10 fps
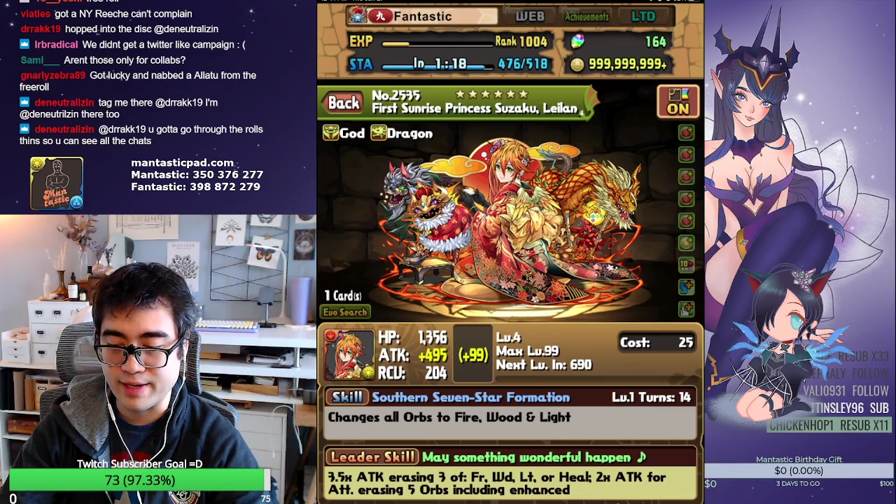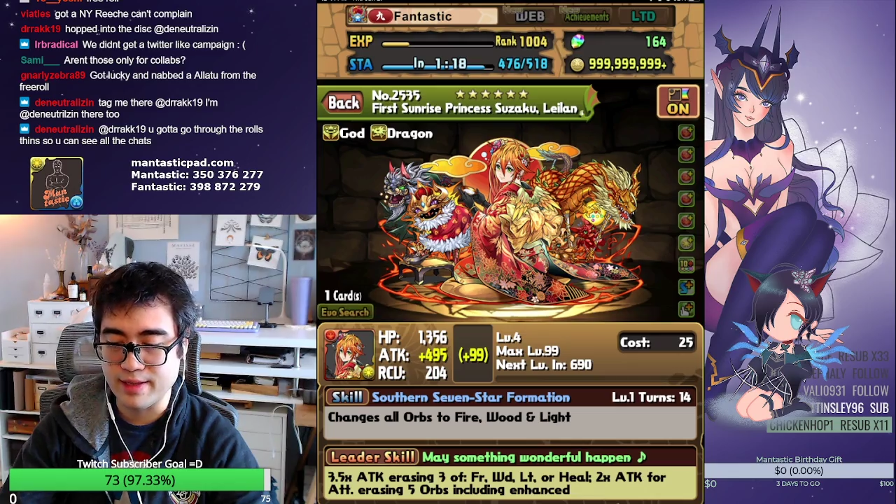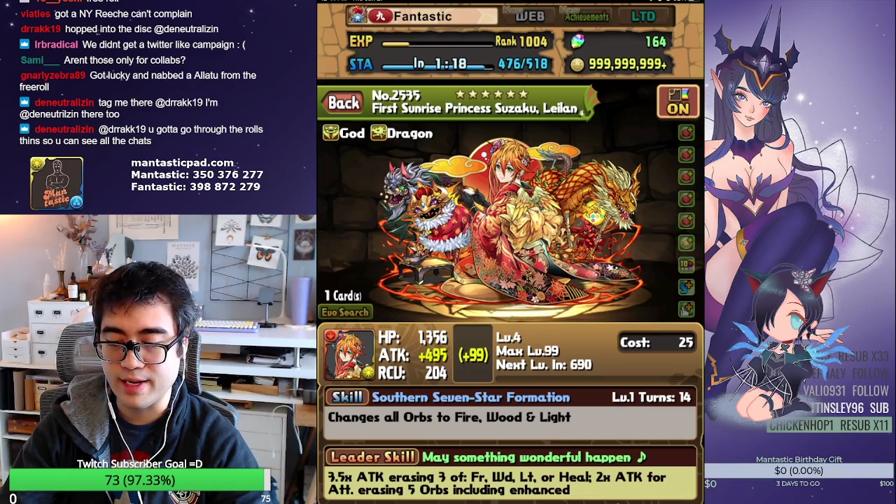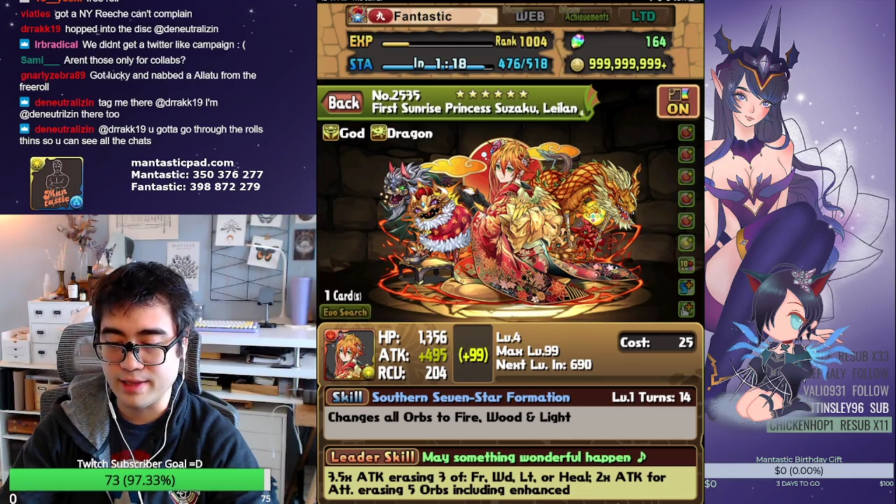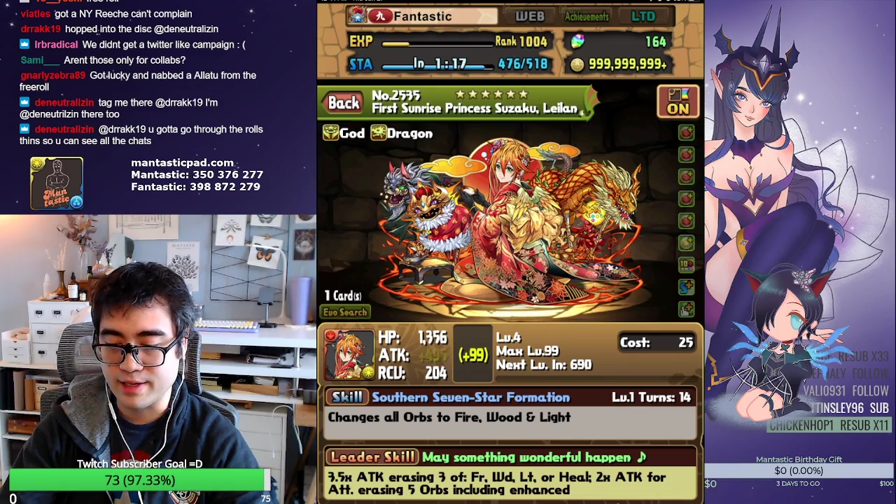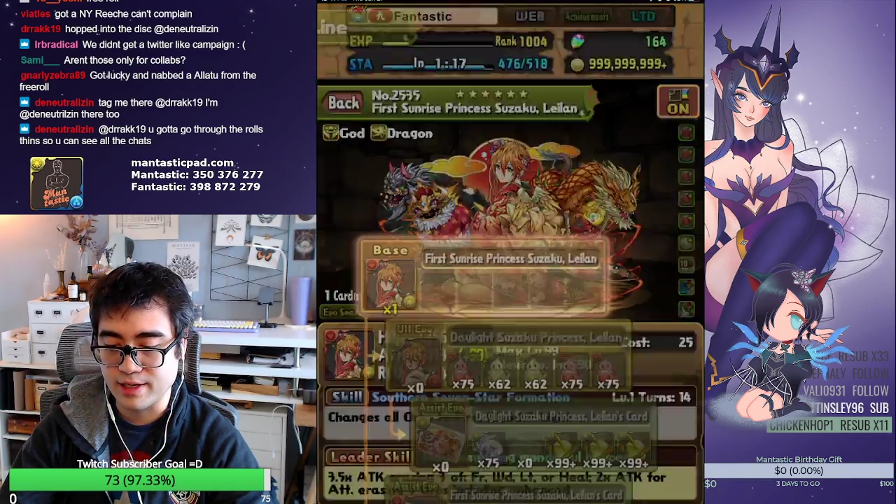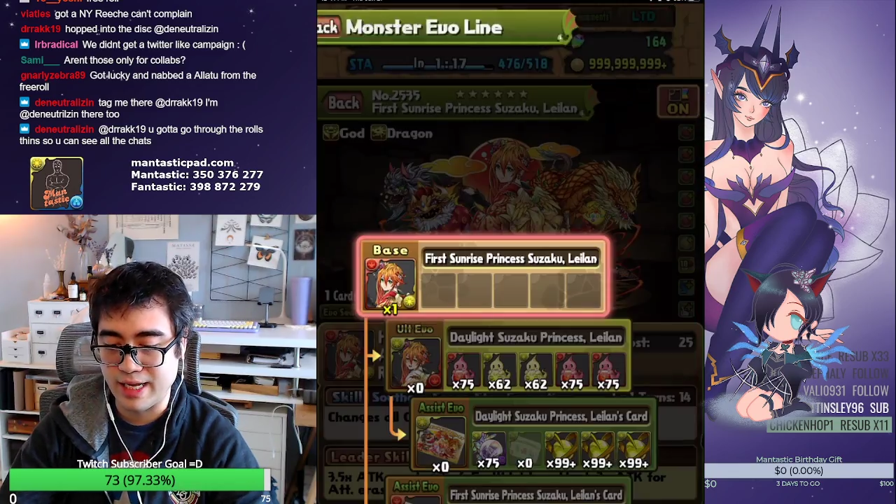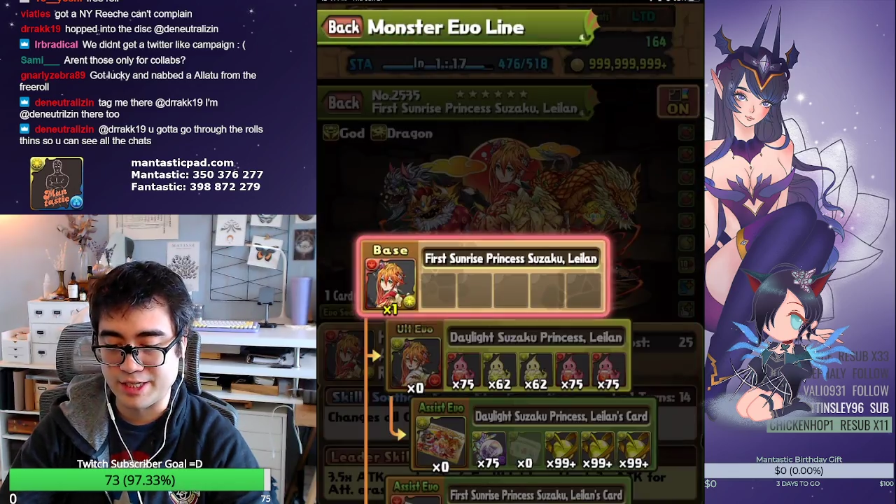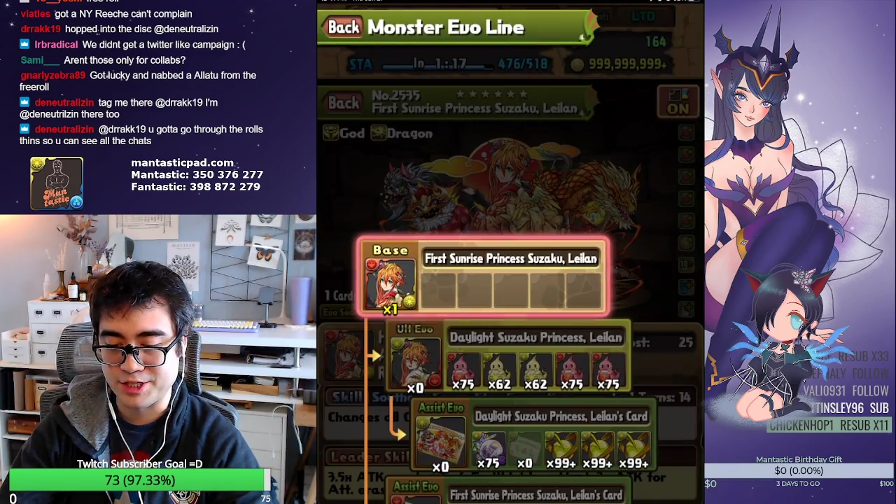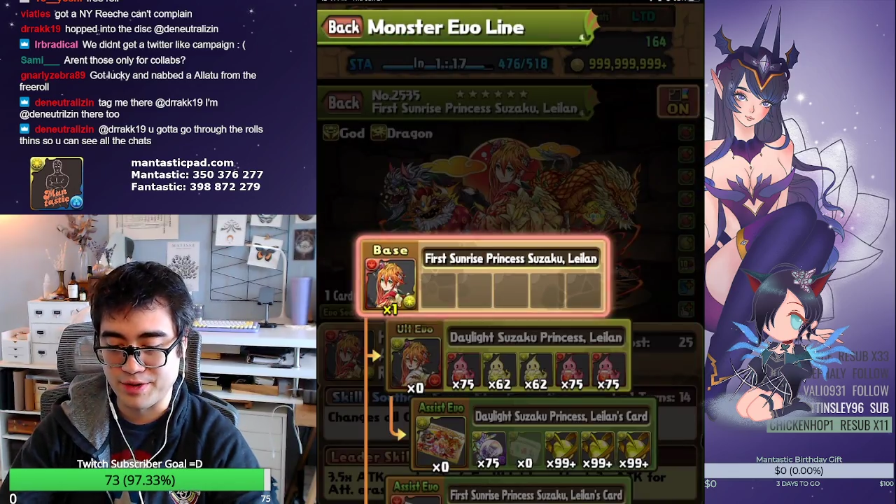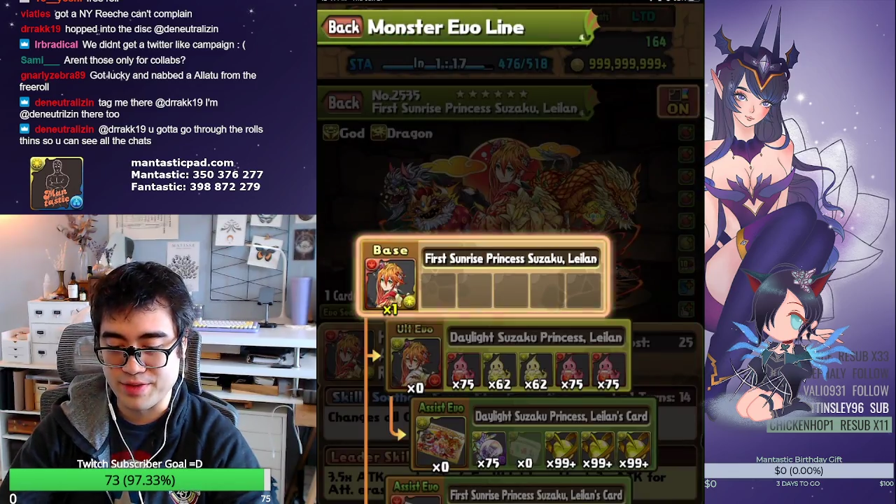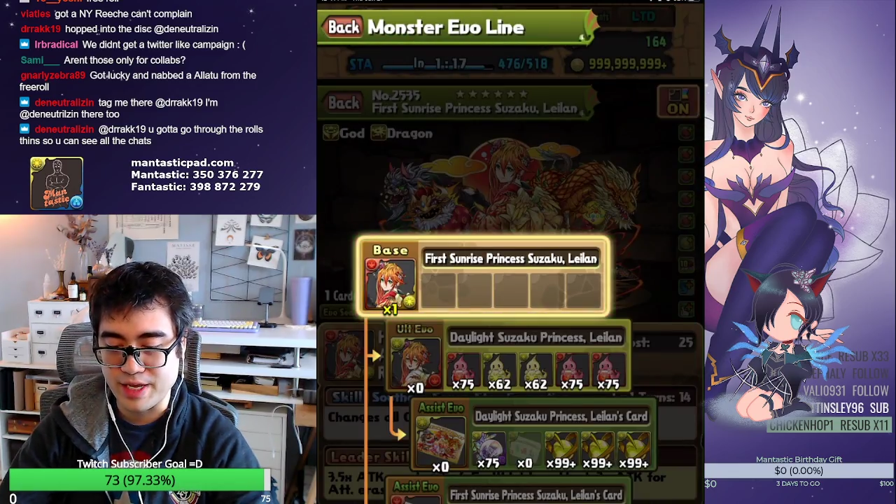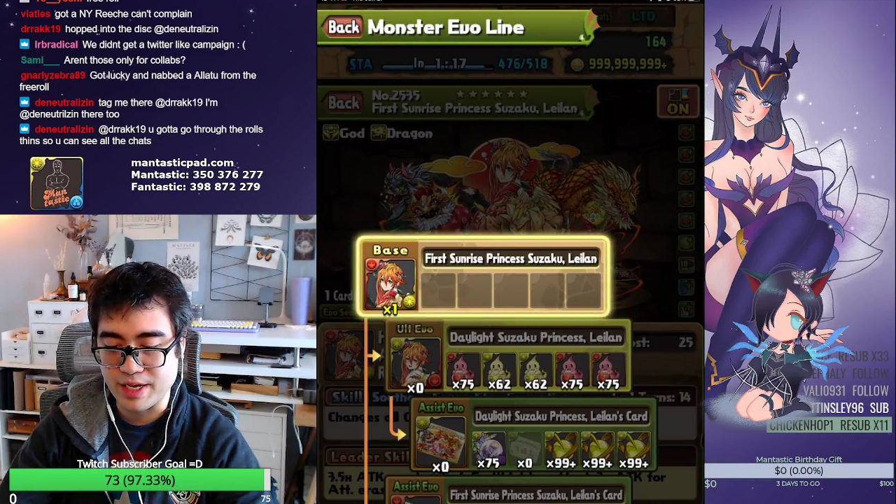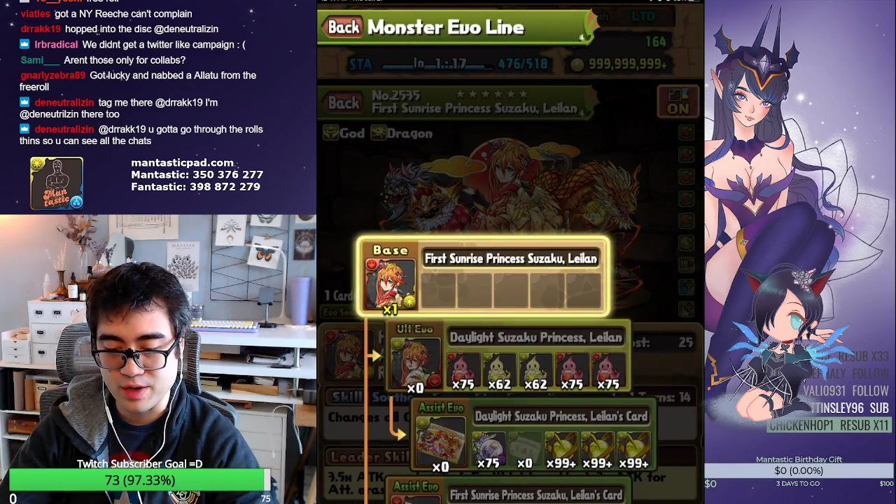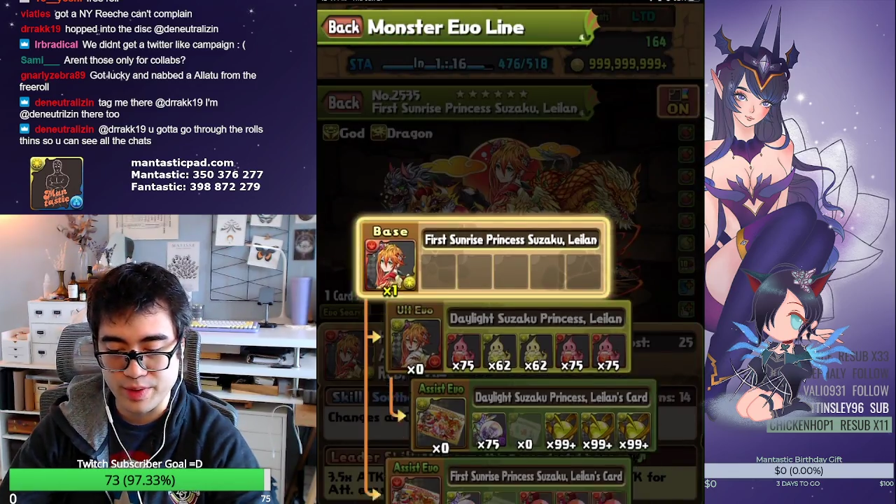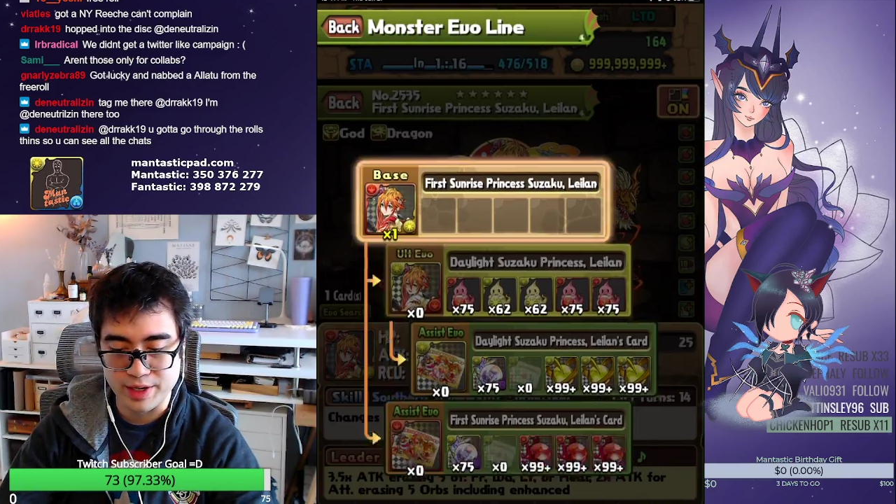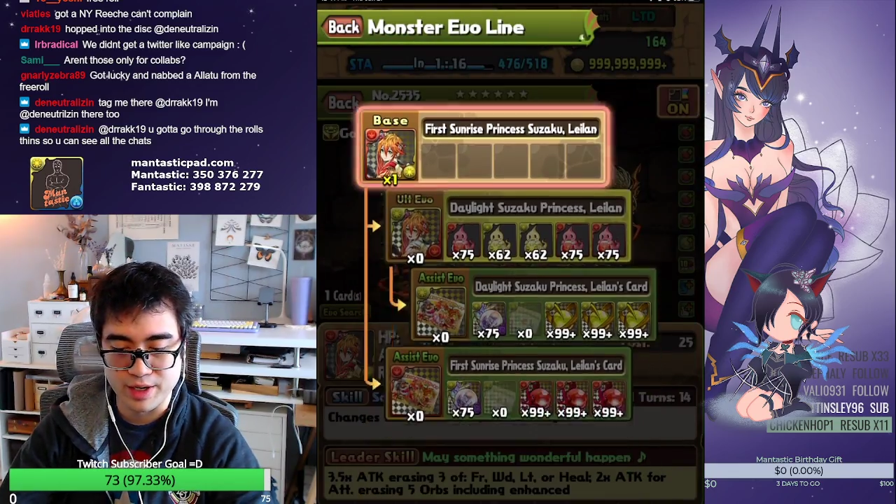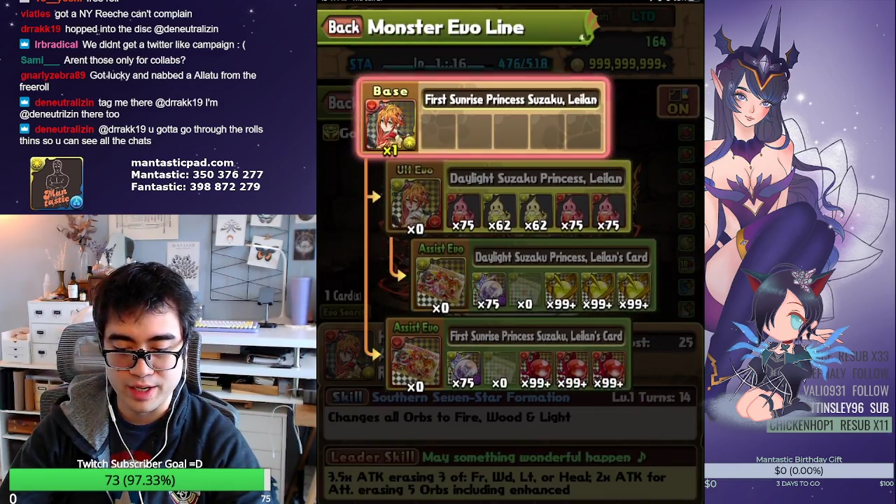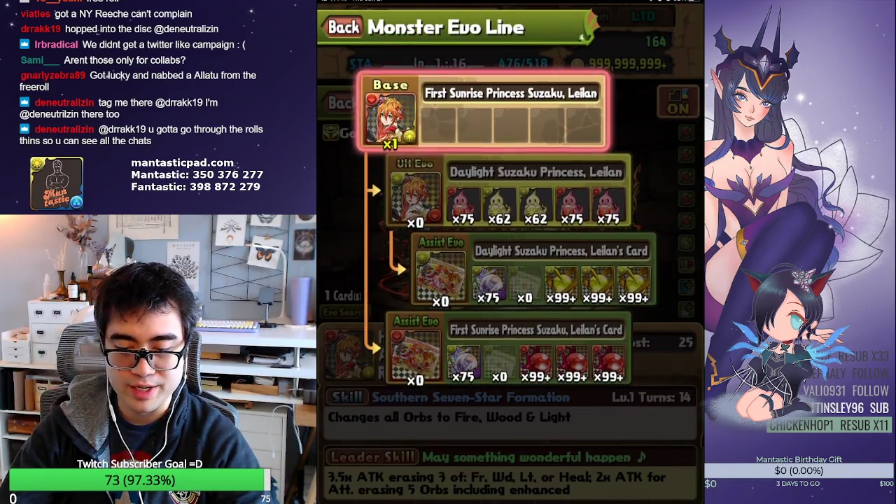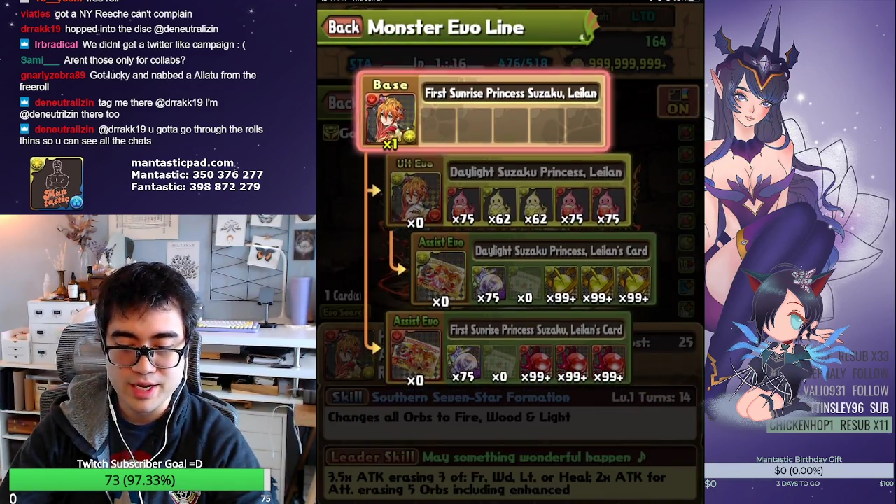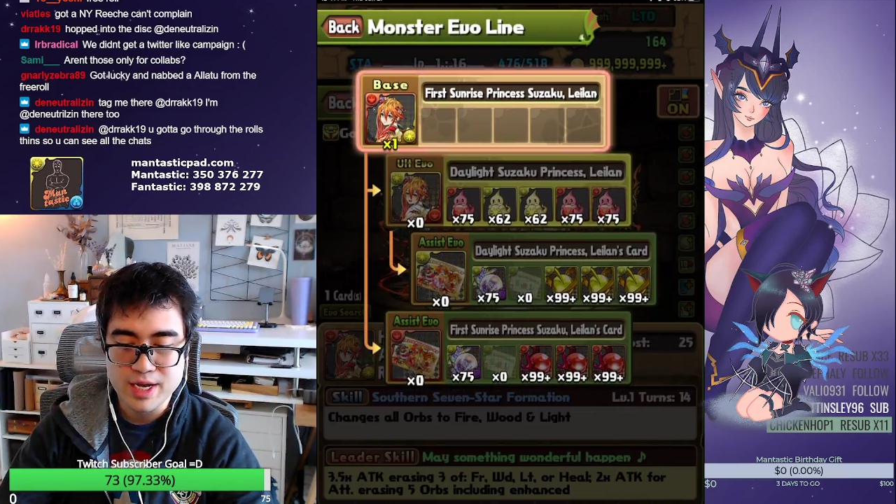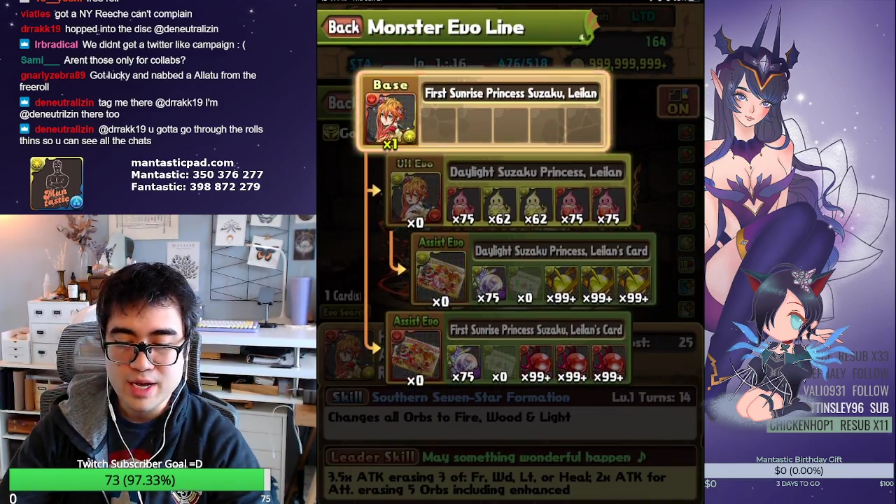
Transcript: a Leilan collection or thing going on,